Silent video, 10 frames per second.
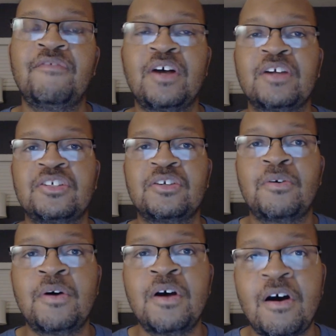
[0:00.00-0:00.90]

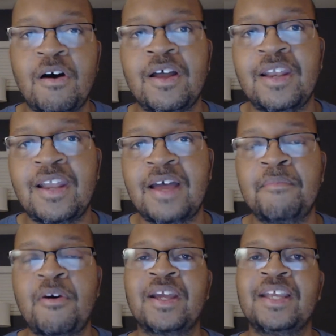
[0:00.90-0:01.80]
functional online
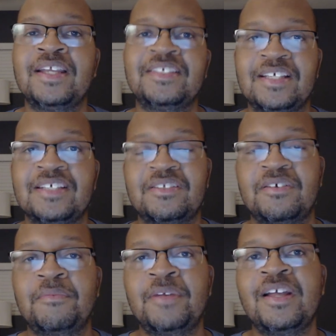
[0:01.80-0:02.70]
marketing
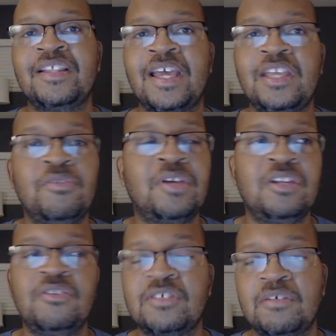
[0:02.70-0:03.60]
system that you can
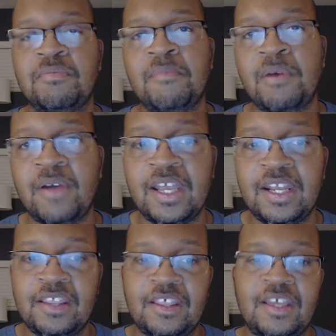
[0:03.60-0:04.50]
use to promote
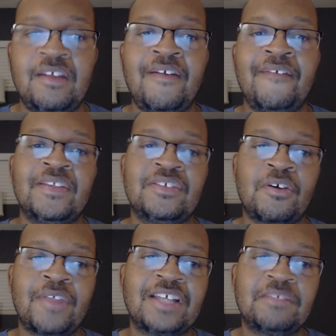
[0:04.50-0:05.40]
anything.
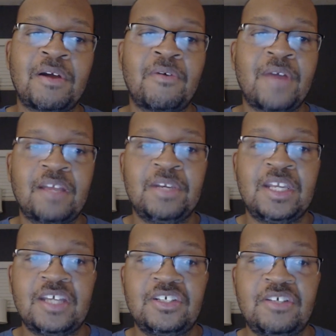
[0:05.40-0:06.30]
So that's my
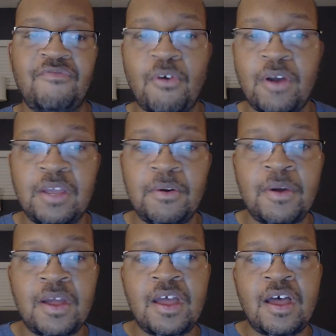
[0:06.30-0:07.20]
recommendation for you.